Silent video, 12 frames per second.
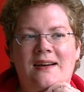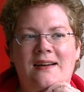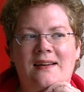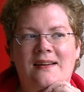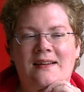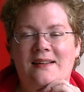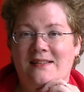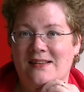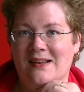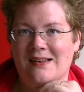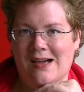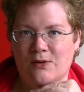Uh, it's
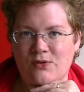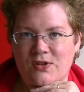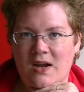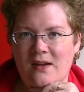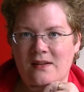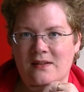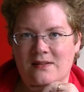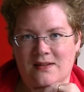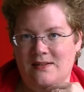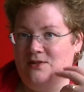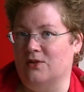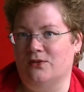in Lauscha.
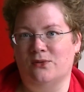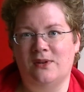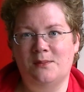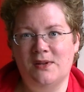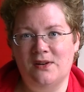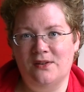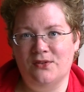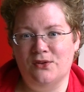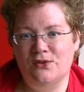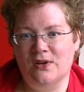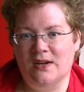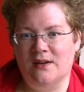It's also in the middle of the
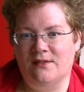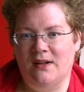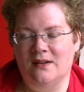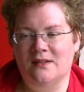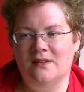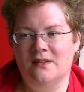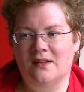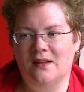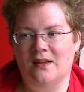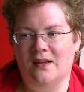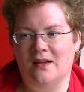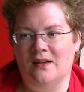Thüringer Wald
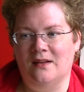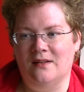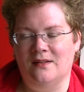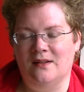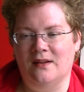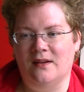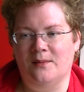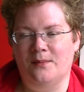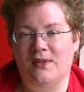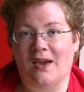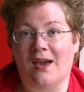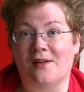and um,
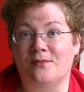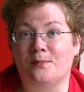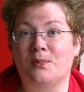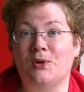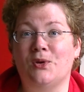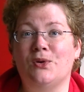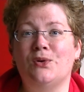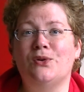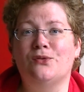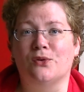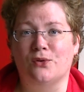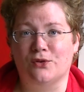they have
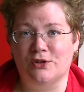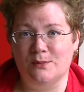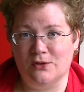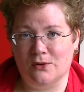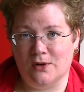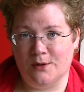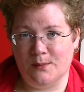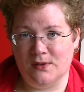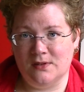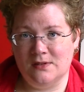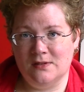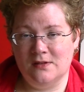beautiful Christmas
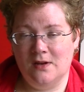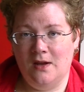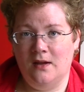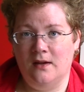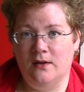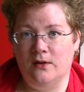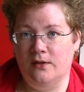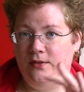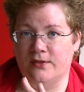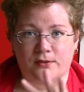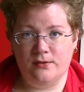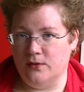ornaments
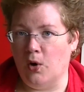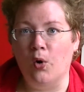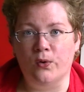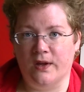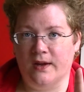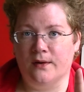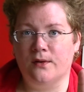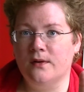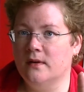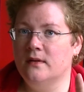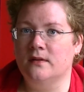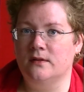whole year,
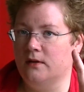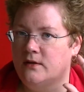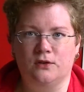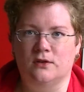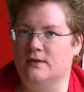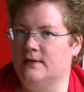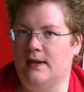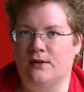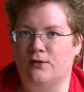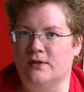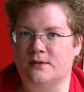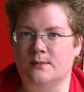not just at
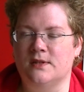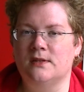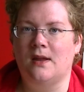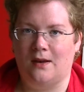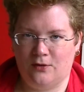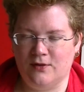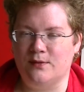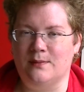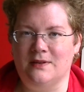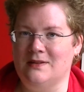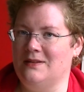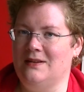Christmas. At
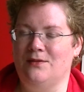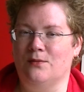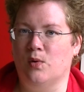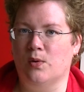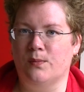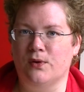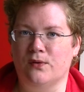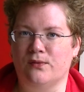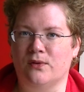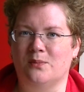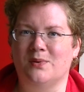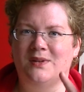Christmas it's even more
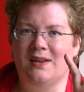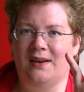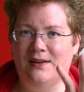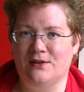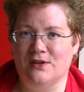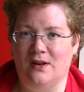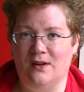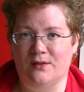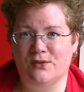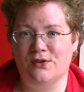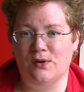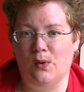beautiful, but then there's a lot of
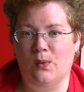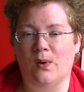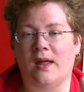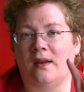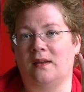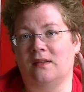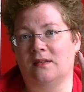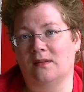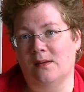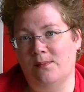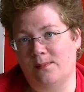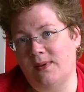snow and it's
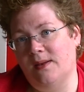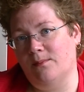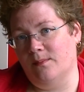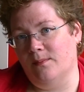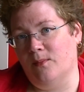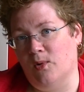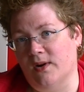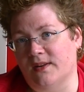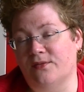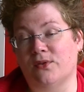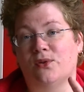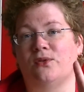a bit more
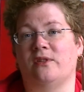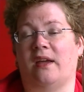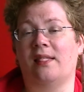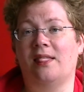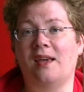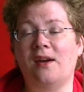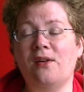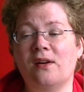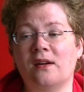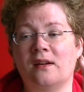difficult to get there.